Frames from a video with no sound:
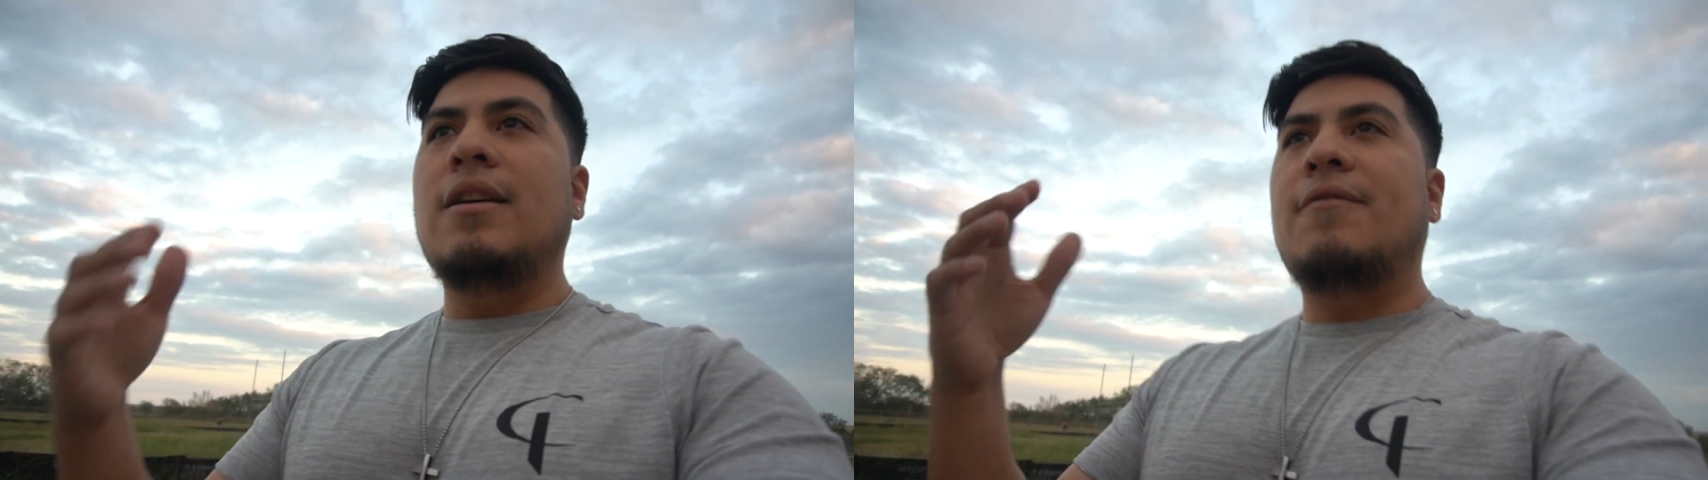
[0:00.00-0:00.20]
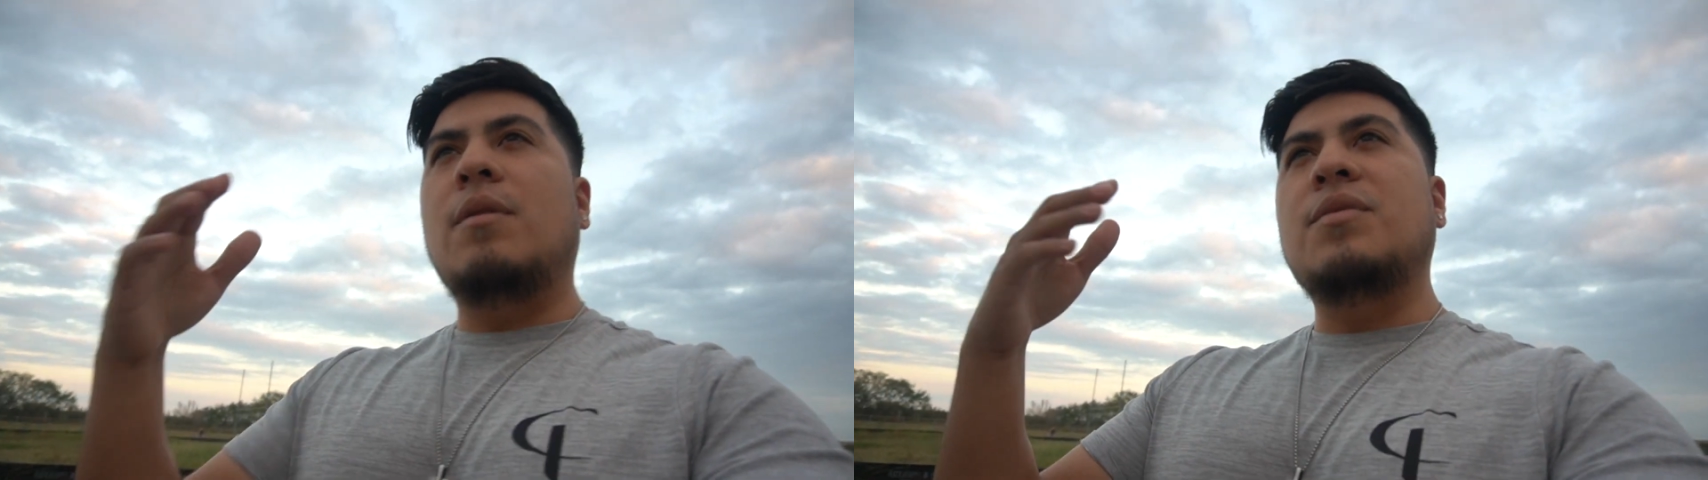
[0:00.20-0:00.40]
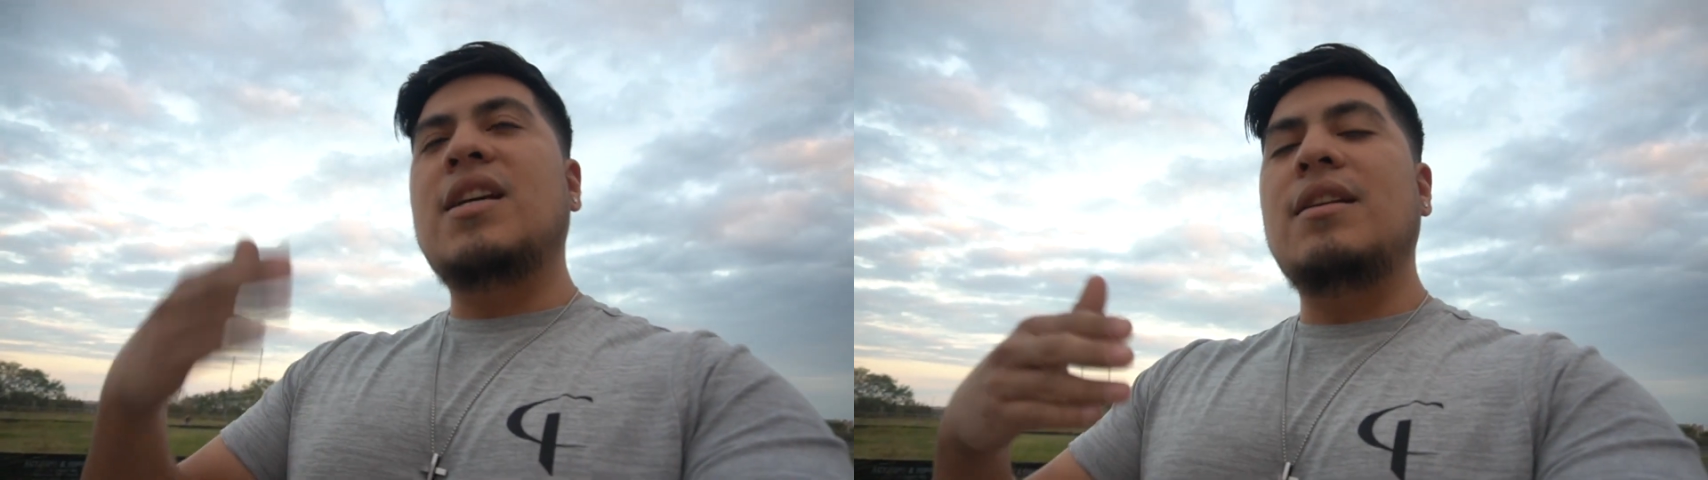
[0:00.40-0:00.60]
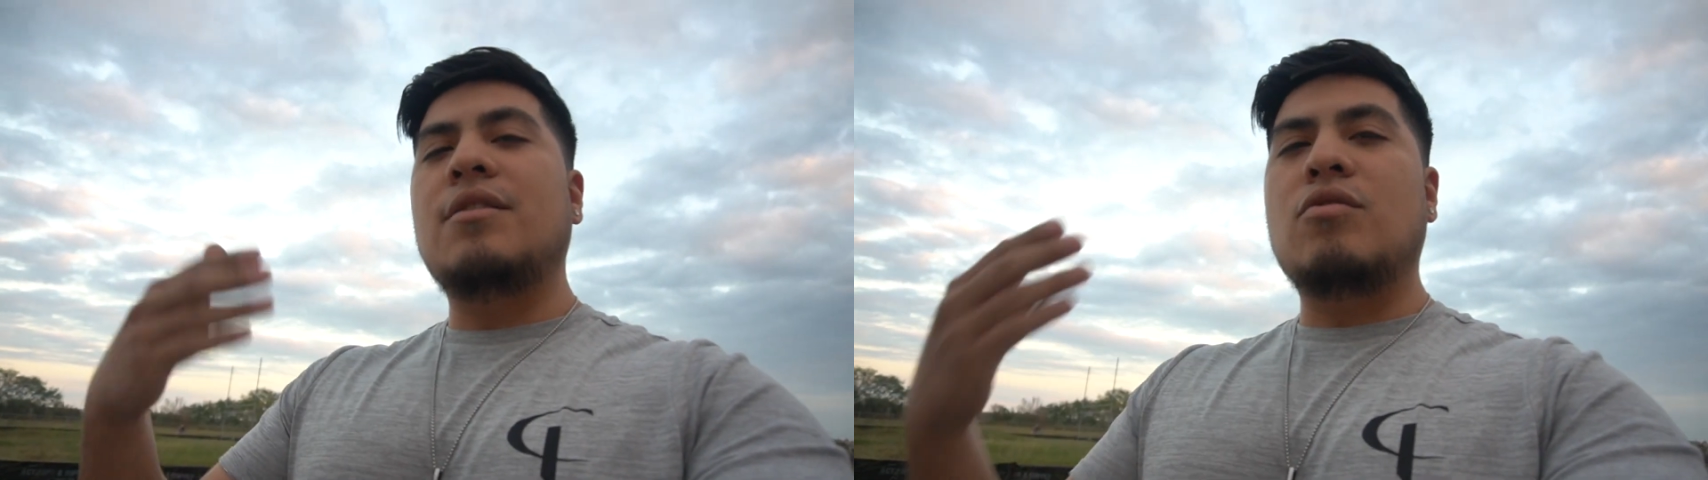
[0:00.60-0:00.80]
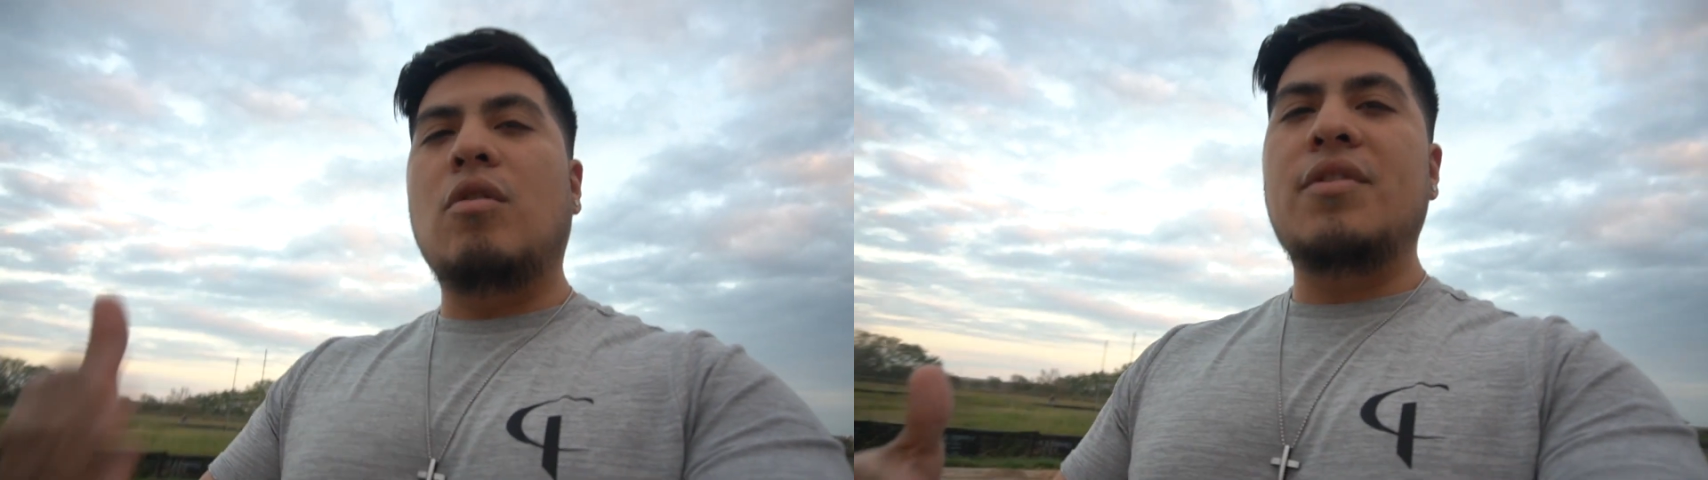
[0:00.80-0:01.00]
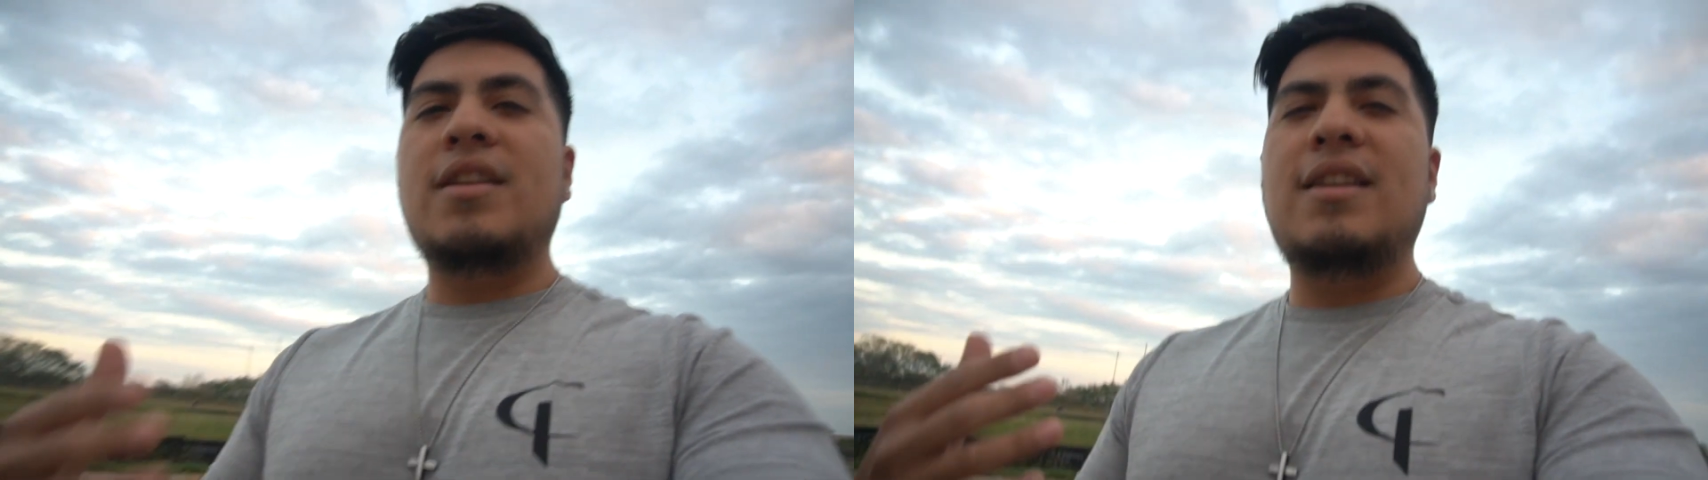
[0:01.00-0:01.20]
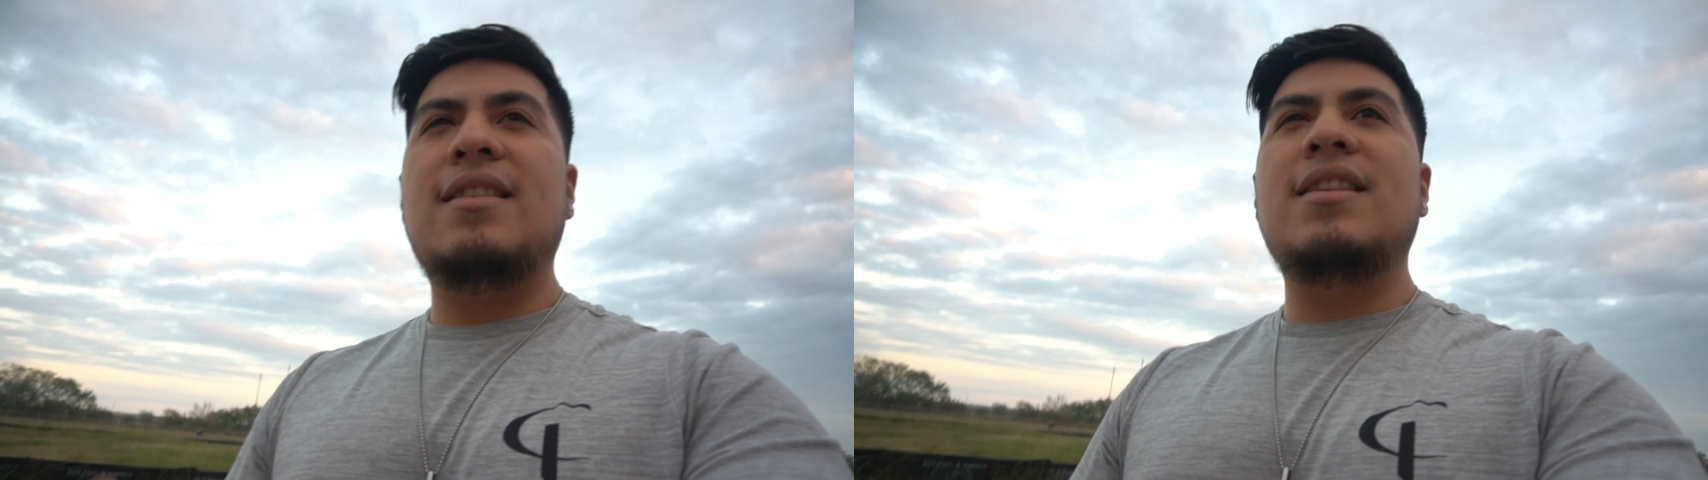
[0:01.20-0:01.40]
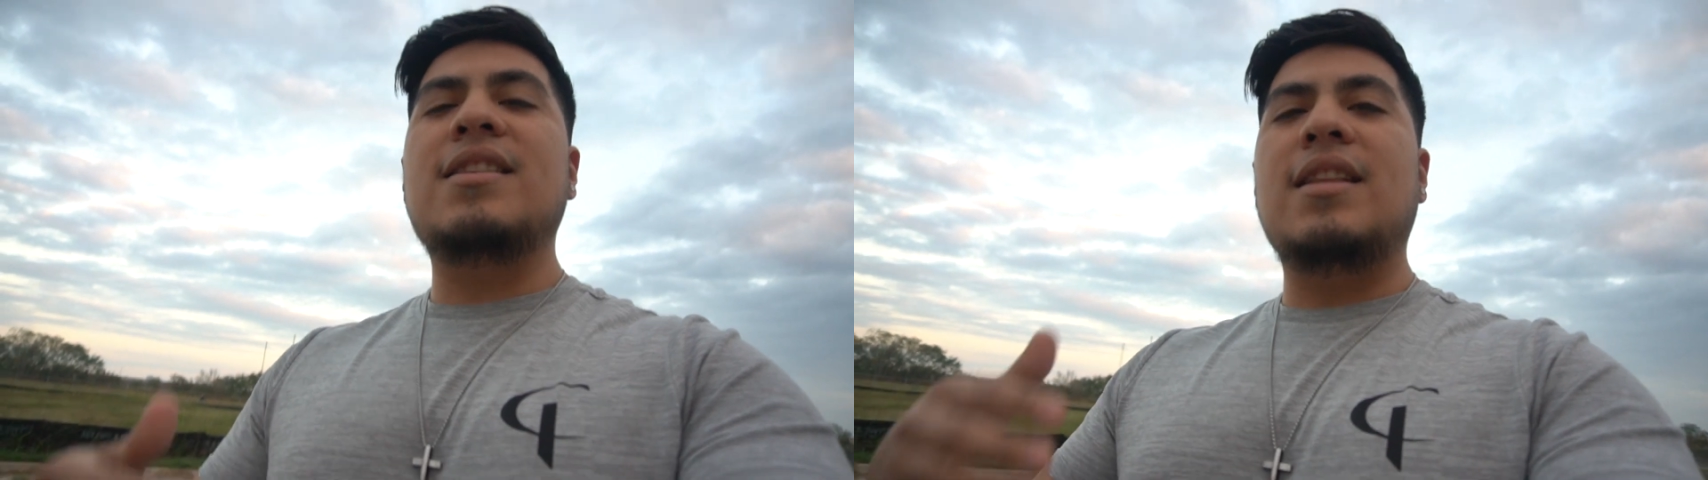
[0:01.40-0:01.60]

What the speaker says: From 10 to 12 they did this,